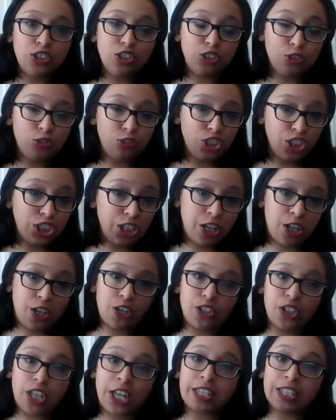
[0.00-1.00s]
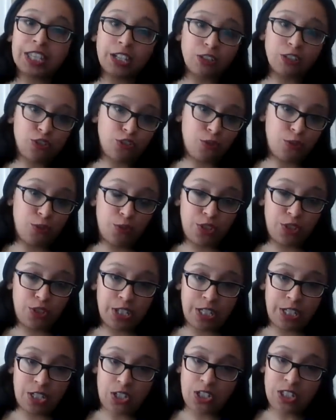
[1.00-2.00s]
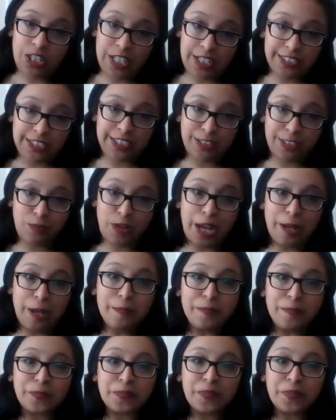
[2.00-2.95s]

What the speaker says: to share like their truth in this, right?